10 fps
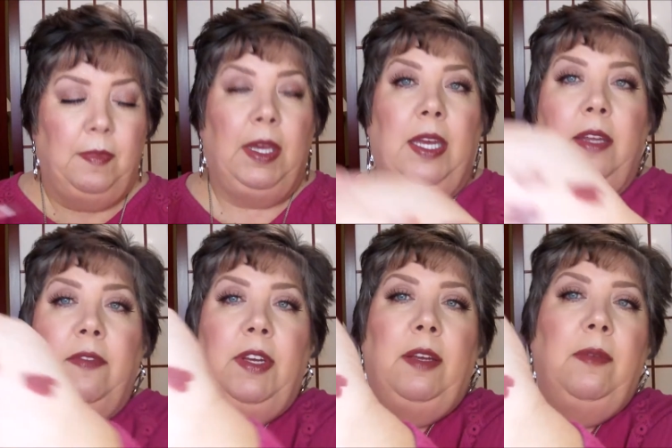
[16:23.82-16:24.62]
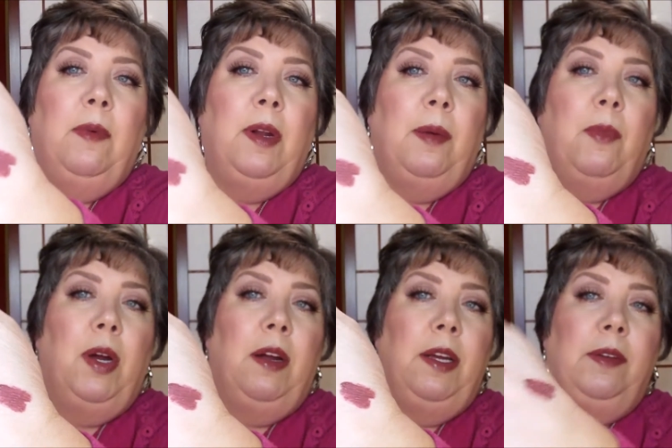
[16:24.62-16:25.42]
Envy, what I'm
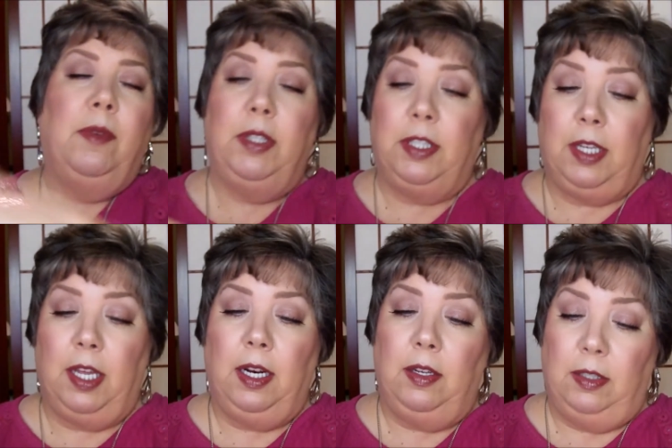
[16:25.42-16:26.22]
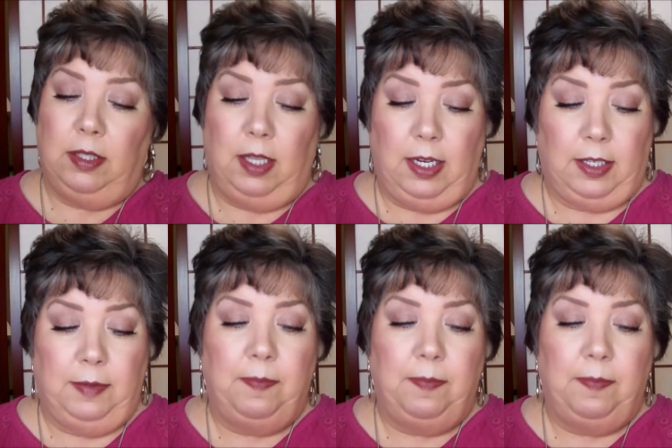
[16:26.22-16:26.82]
wearing, which kind of looks like,